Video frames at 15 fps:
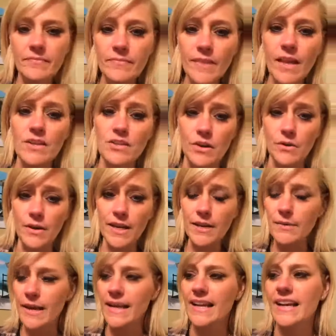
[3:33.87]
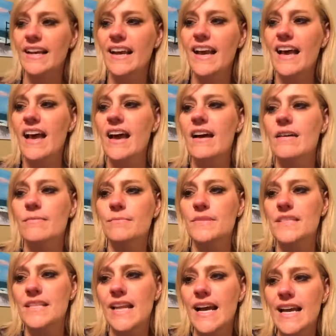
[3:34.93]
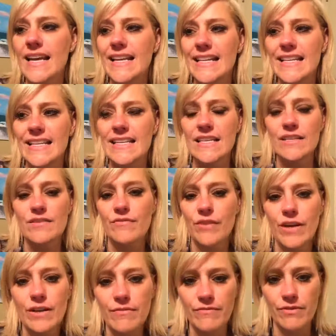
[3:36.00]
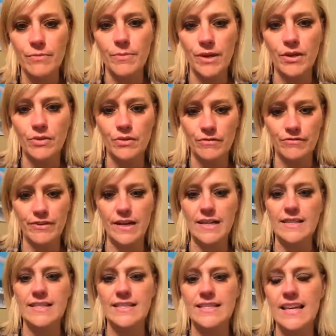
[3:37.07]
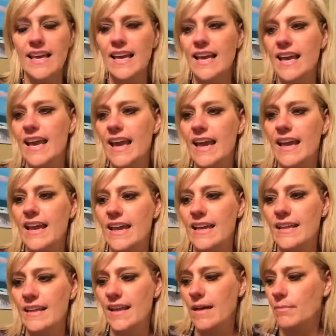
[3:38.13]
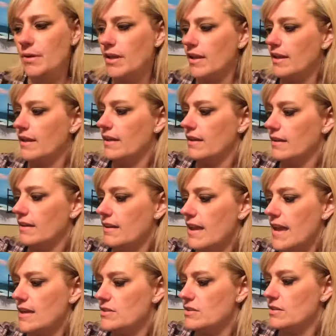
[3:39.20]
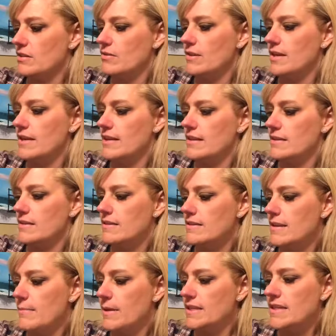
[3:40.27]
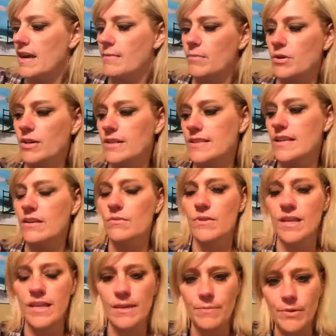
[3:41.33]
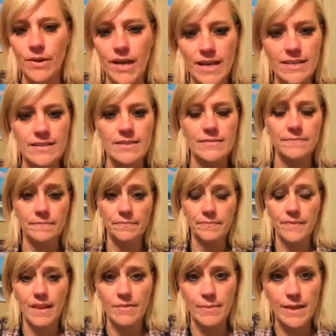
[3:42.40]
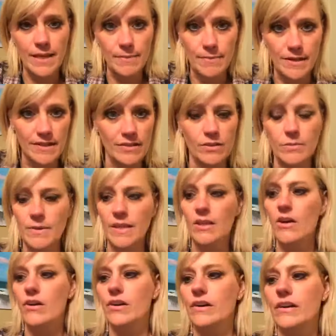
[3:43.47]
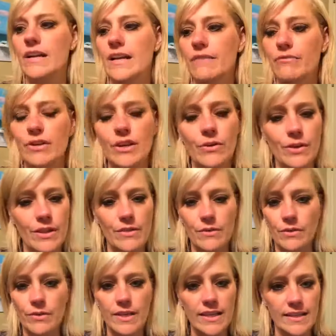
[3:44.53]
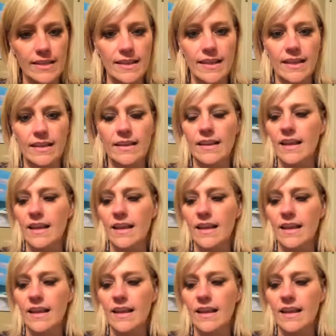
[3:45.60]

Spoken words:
So anyway, tonight is Freedom for Big Girlfriends. And I'm going to actually go ahead and set my timer because I don't want to keep you guys. I've been keeping it a little bit longer. And if we don't get through it, then